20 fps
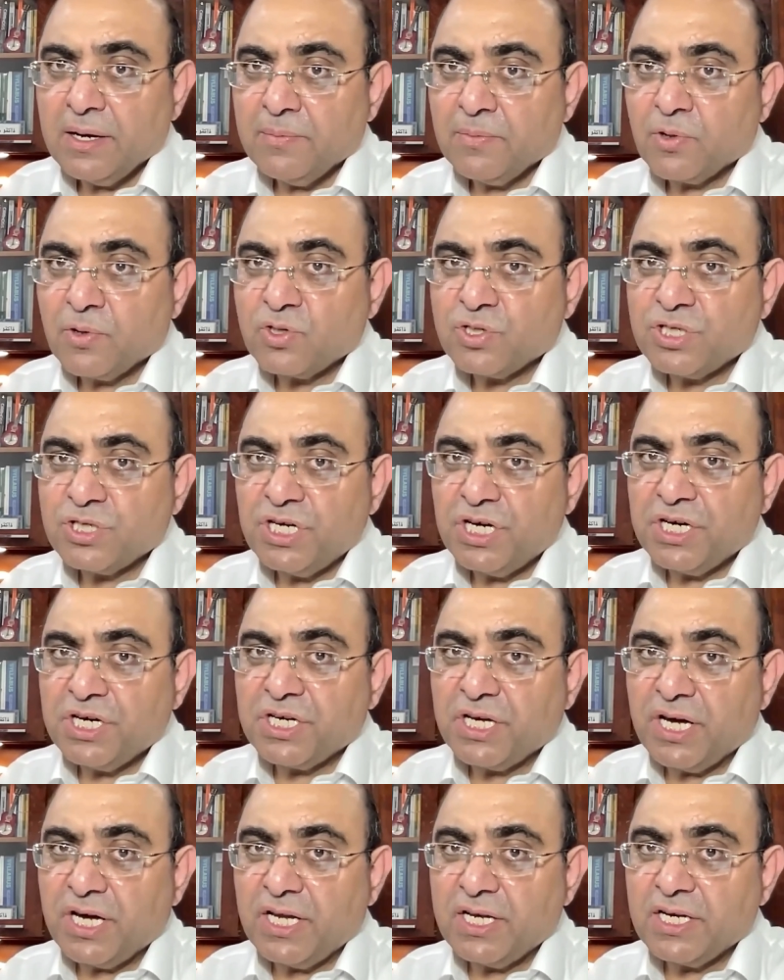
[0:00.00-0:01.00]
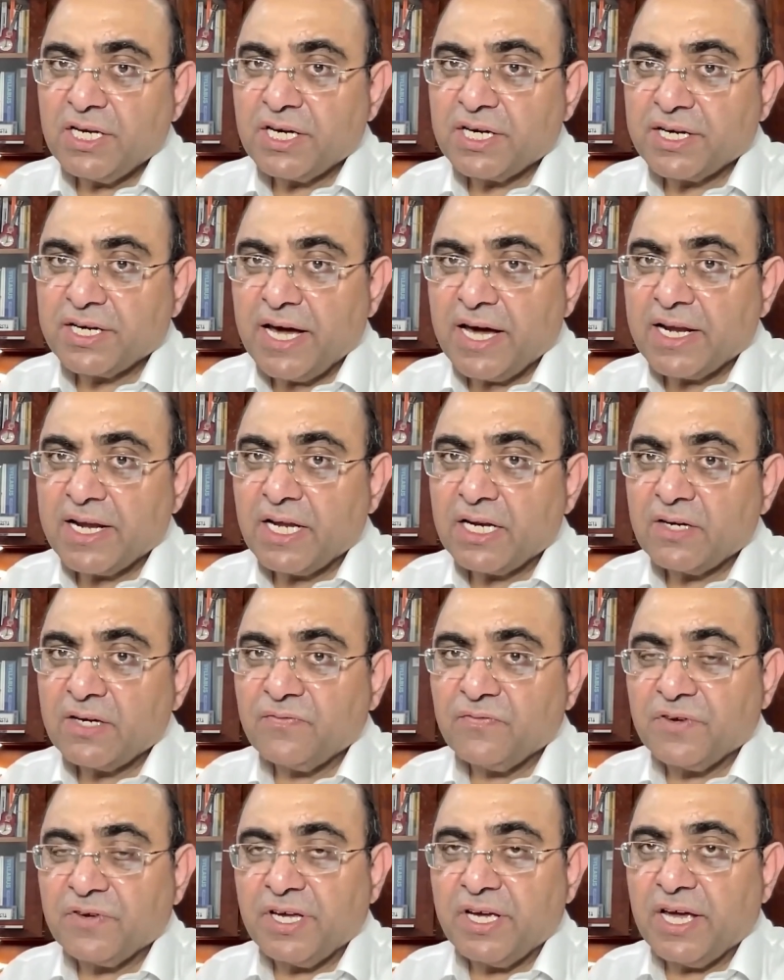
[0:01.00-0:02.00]
proceed in
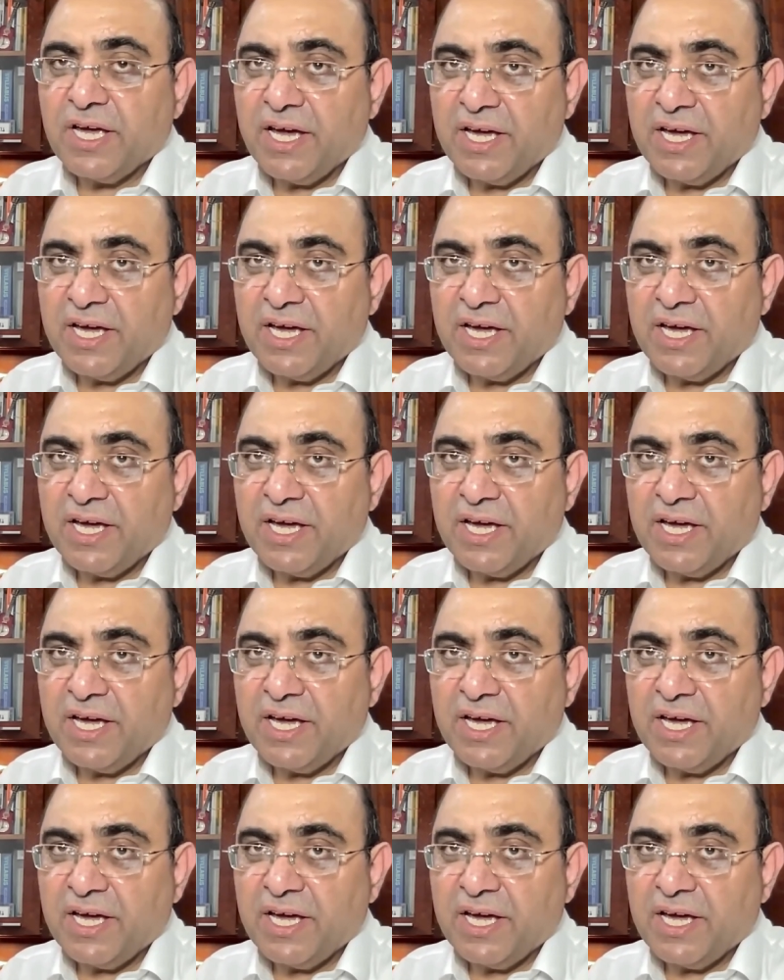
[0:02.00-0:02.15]
terror-free